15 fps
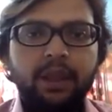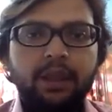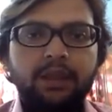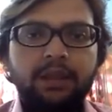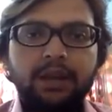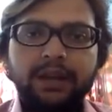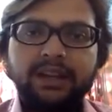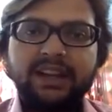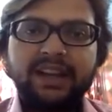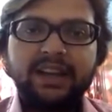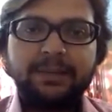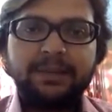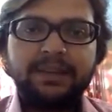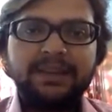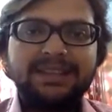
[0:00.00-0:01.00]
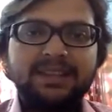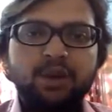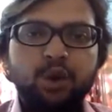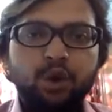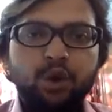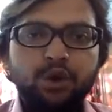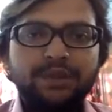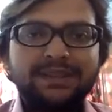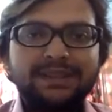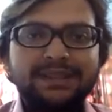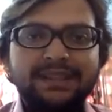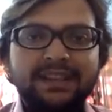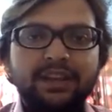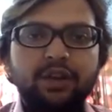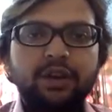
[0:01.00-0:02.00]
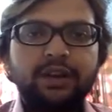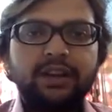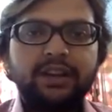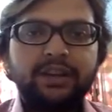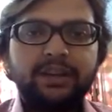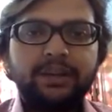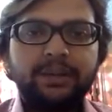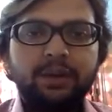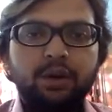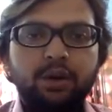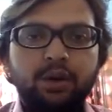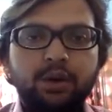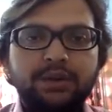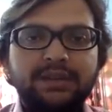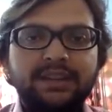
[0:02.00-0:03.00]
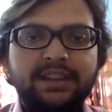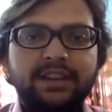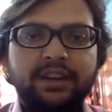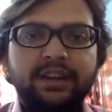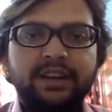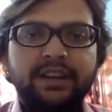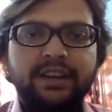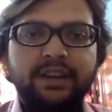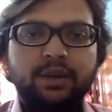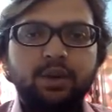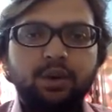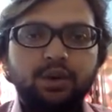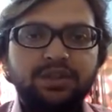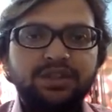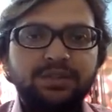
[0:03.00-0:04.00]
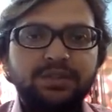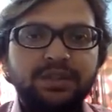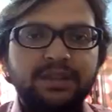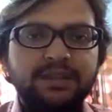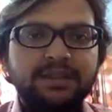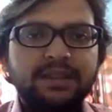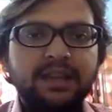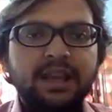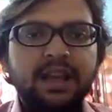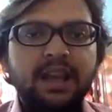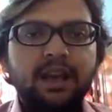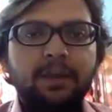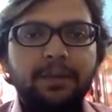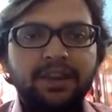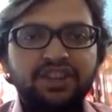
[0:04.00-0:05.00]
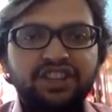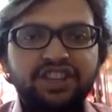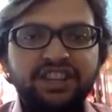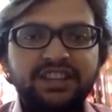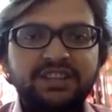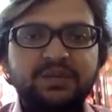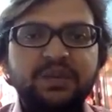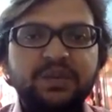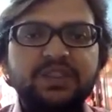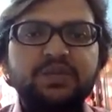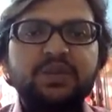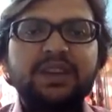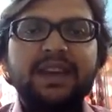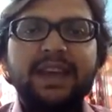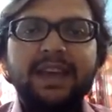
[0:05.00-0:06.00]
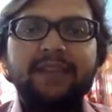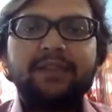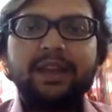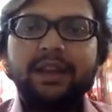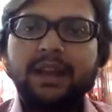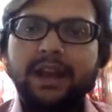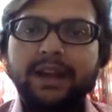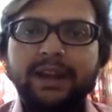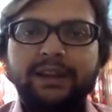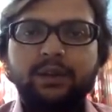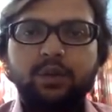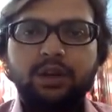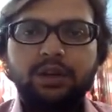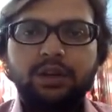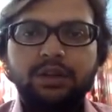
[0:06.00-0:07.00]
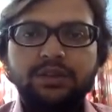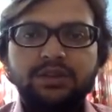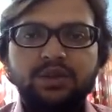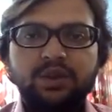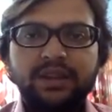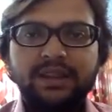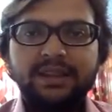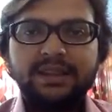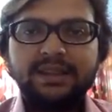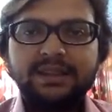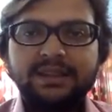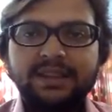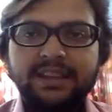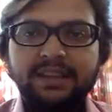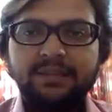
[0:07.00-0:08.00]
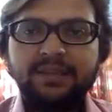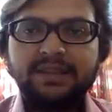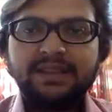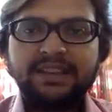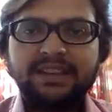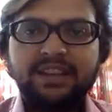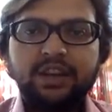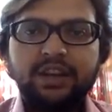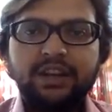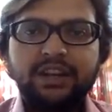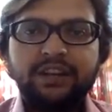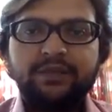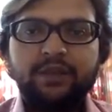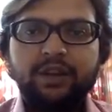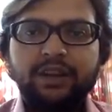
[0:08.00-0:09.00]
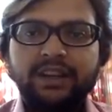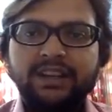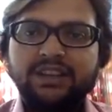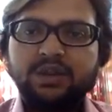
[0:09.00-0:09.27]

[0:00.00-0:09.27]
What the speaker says: Third type is host security. Remember, host security, host means machines which we have in our network. So in this scheme, the security for each